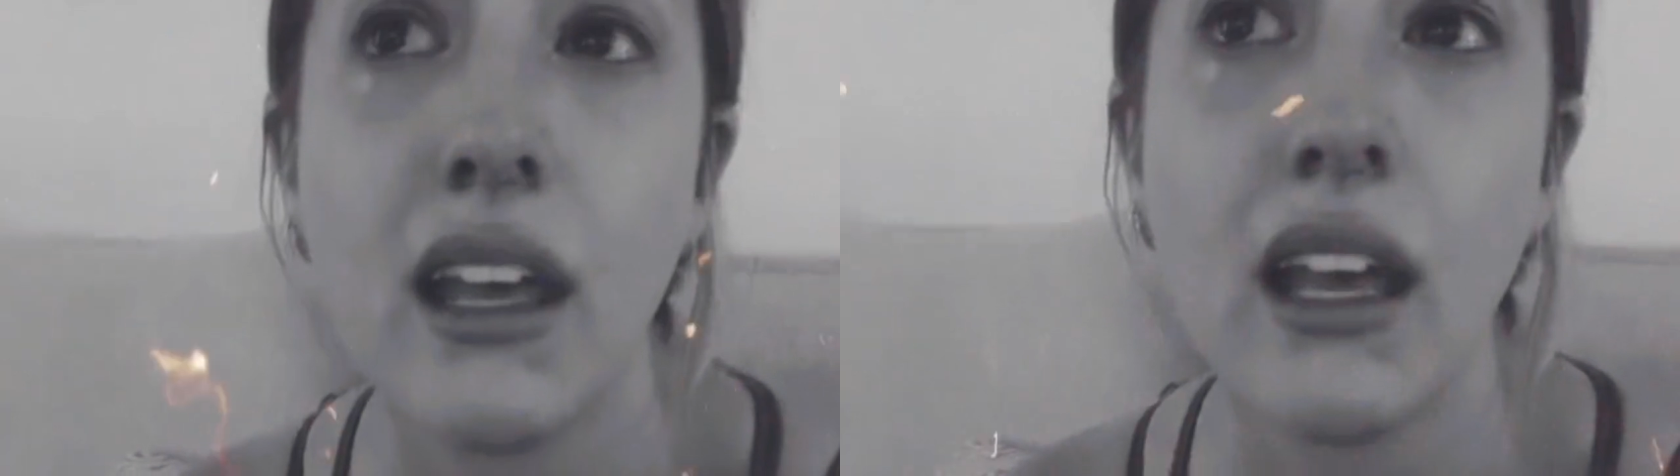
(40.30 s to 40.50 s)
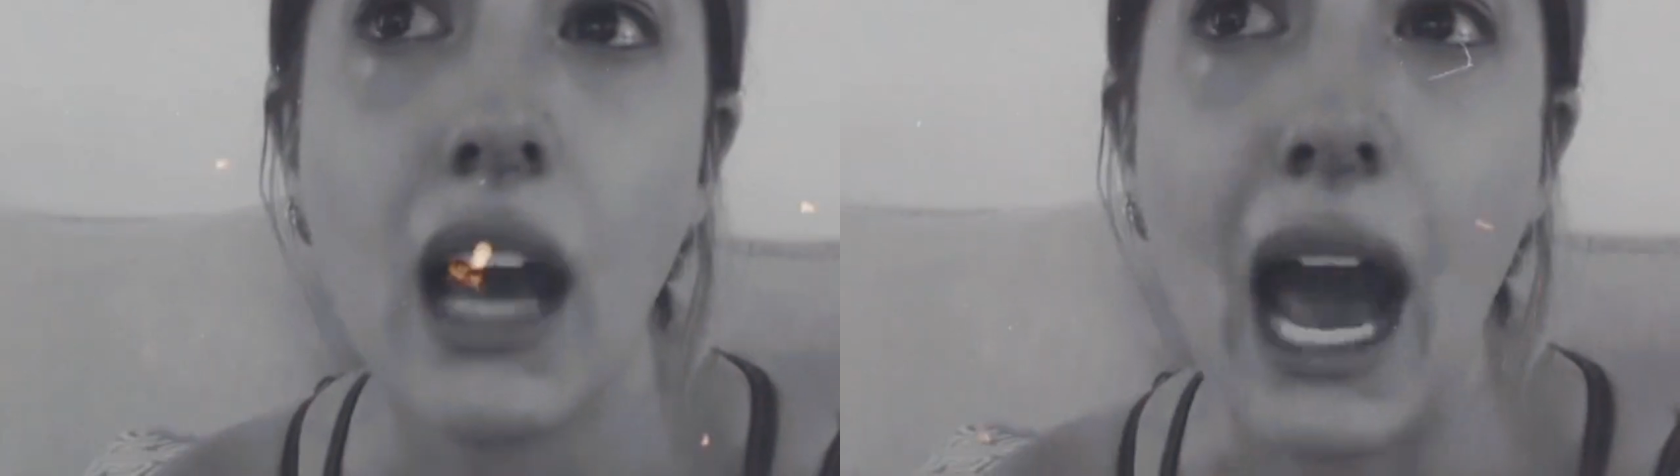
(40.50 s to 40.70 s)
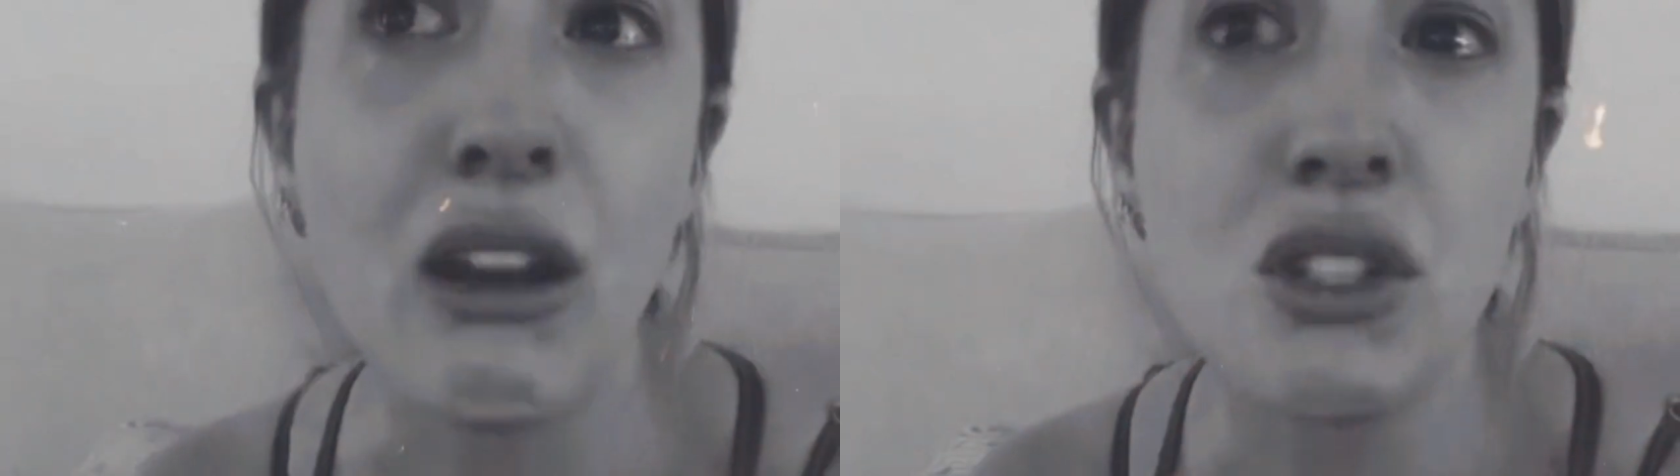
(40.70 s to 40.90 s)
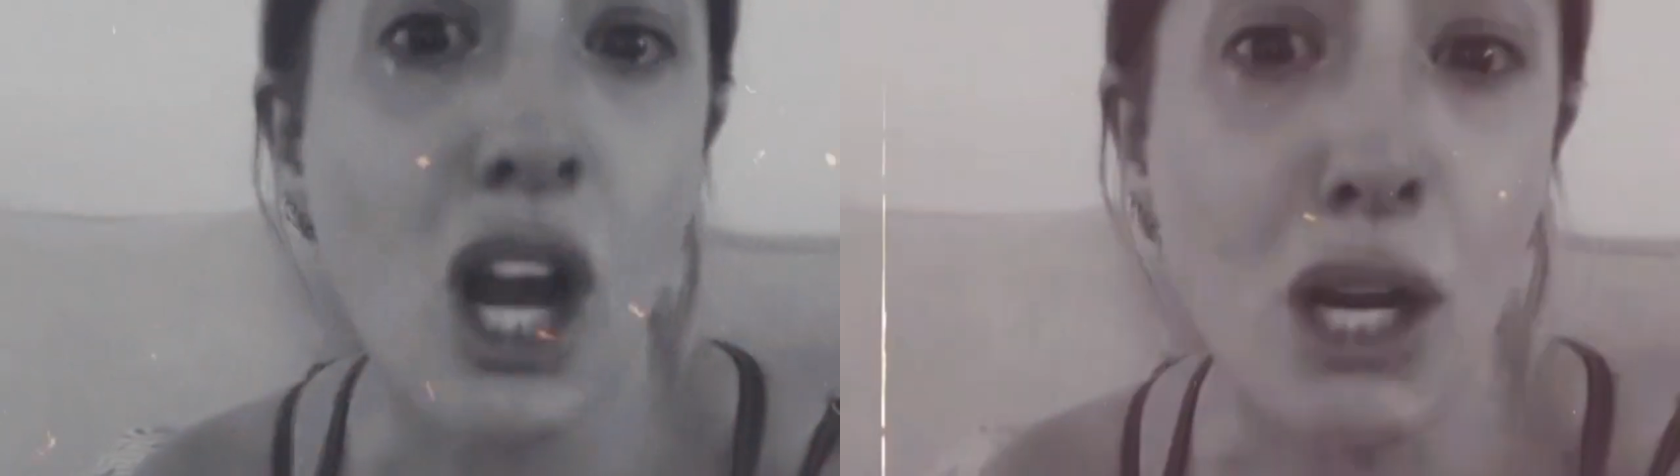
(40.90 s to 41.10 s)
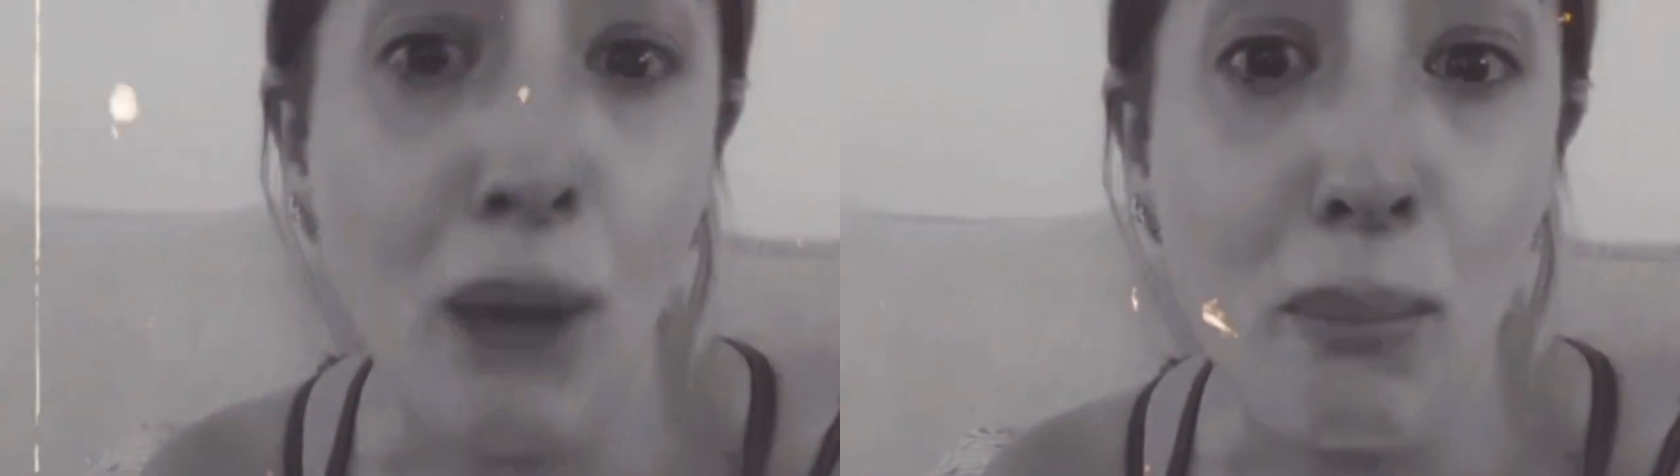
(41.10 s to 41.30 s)
I don't
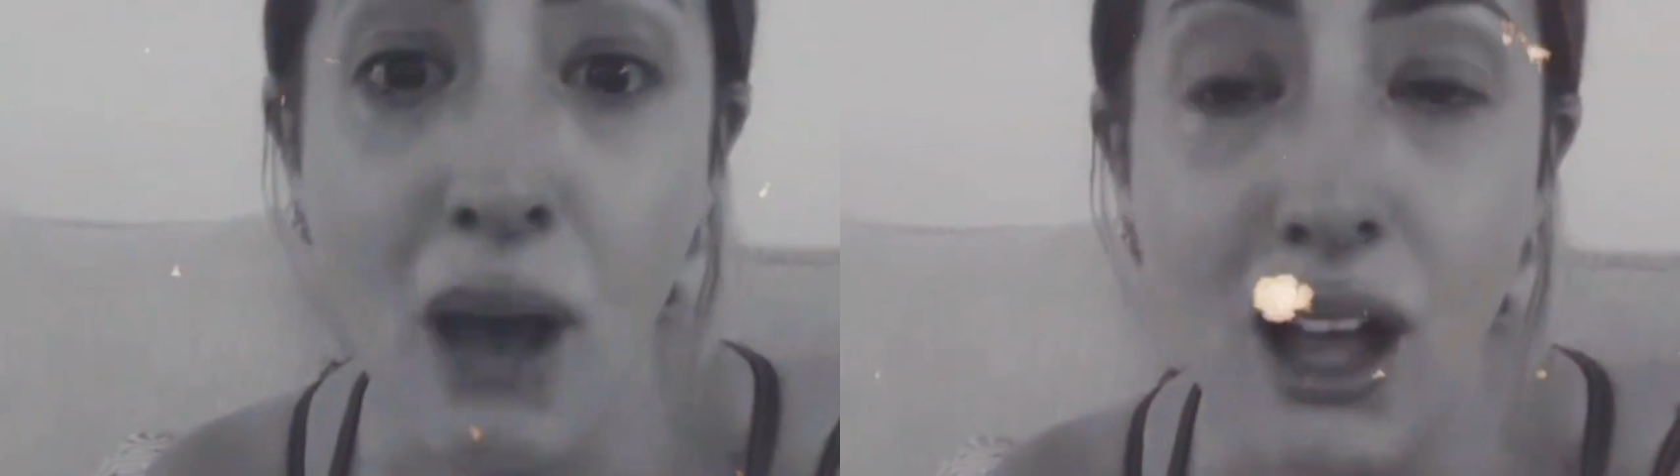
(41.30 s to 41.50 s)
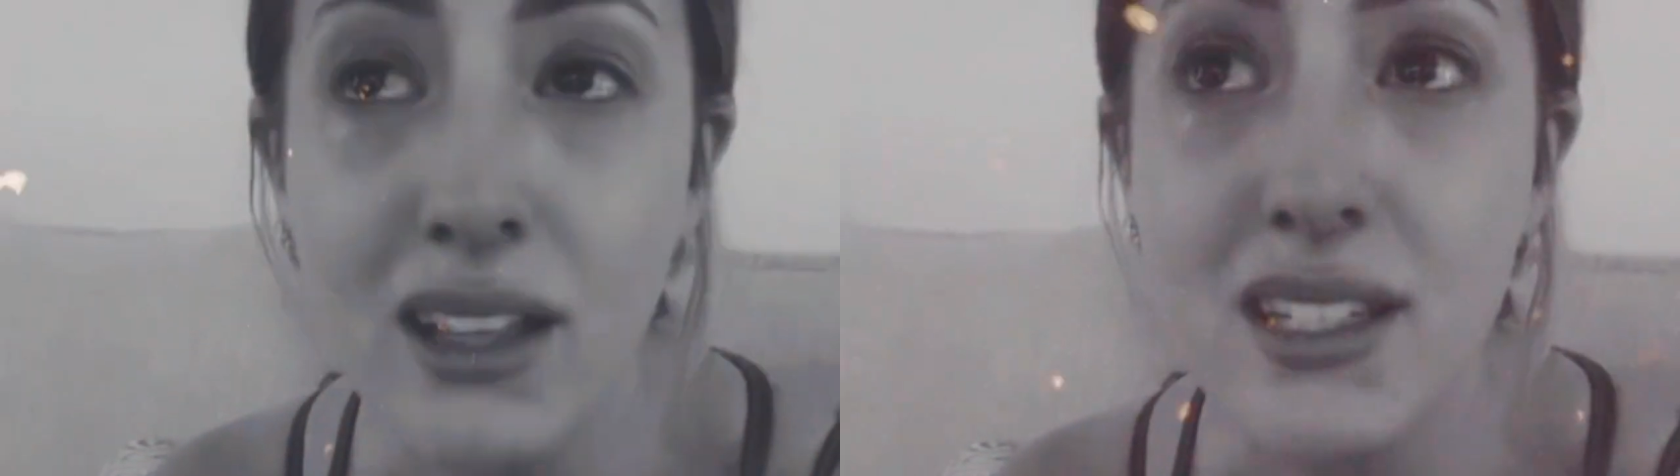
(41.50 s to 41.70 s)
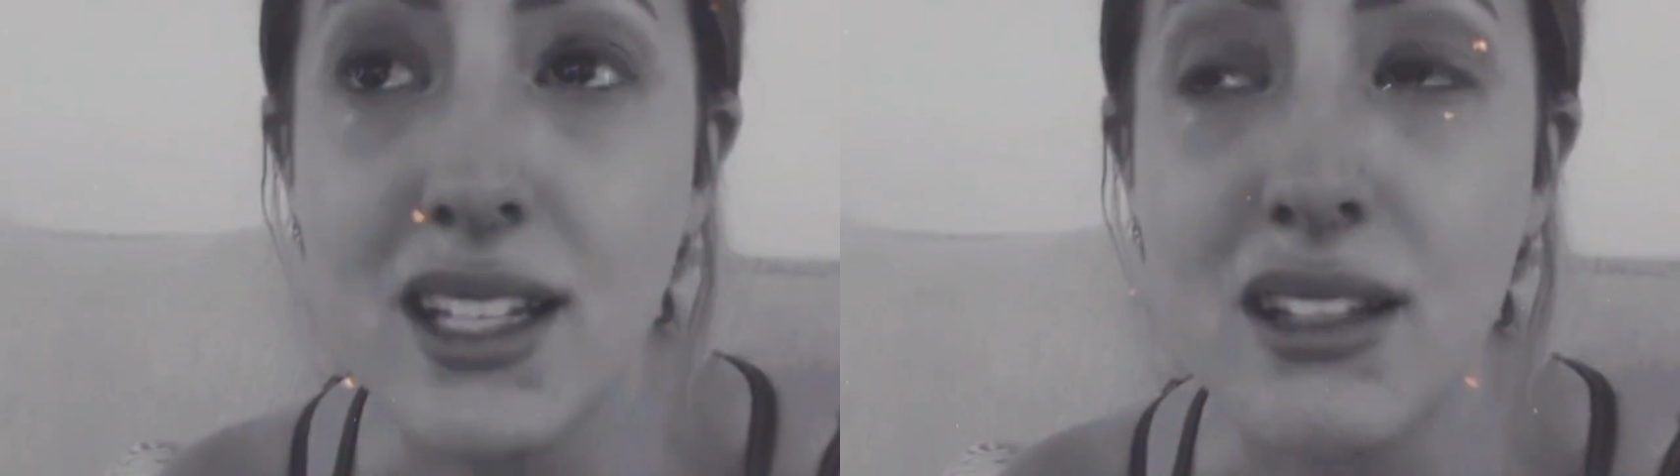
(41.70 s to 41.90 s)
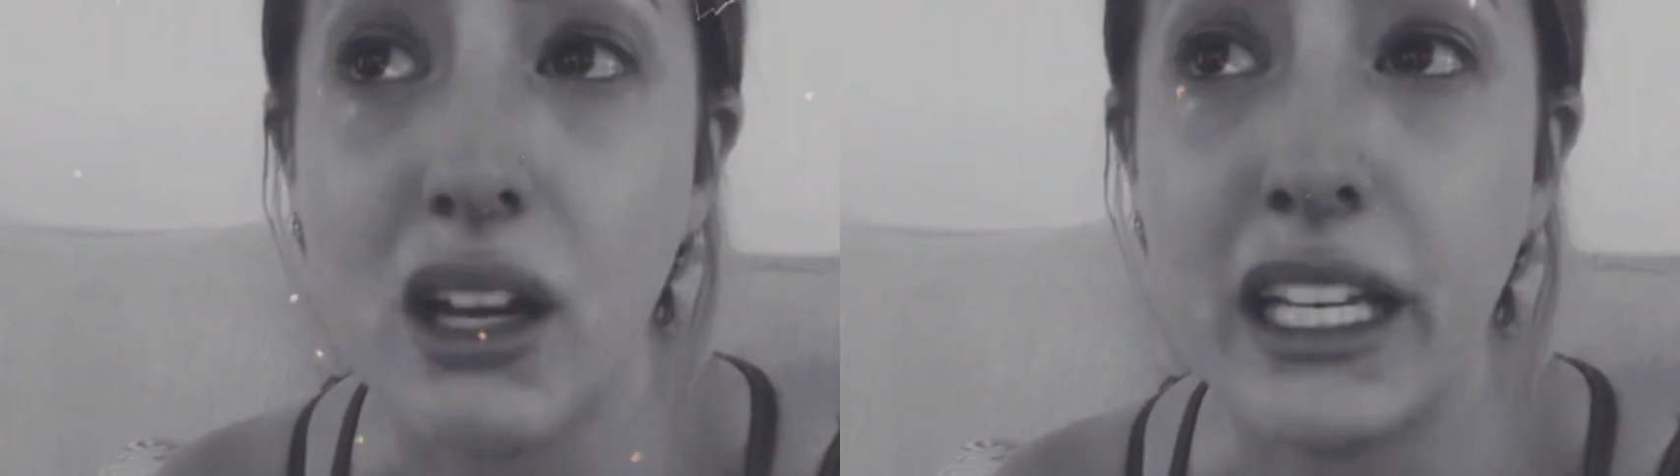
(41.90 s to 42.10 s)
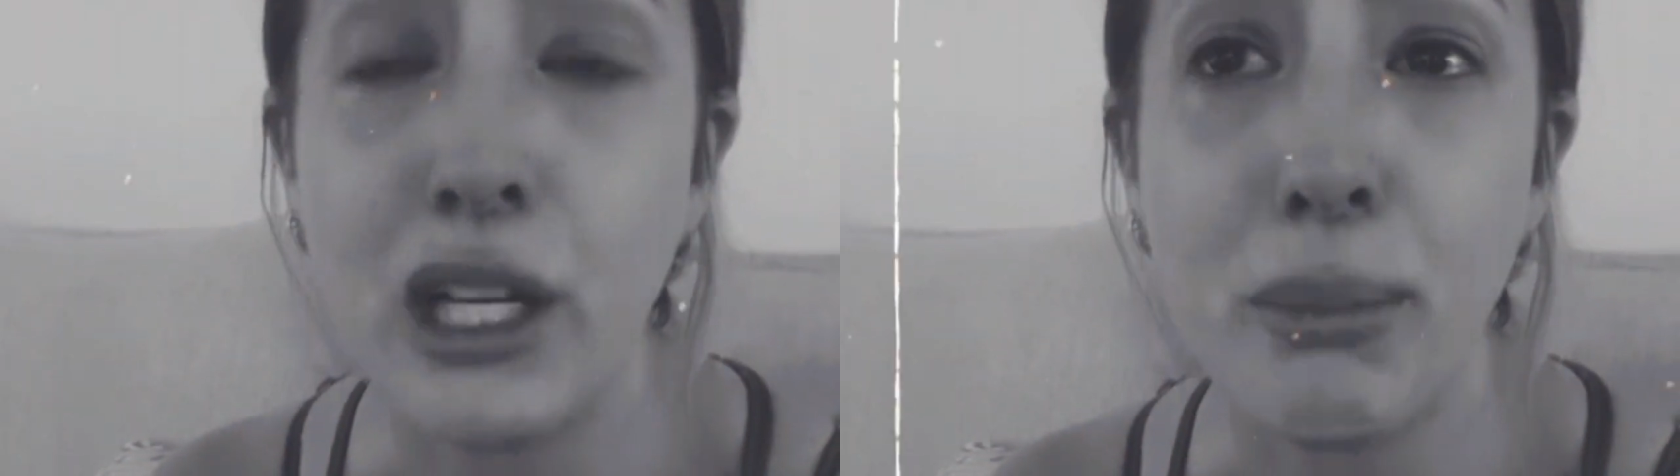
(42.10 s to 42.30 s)
talk about politics on here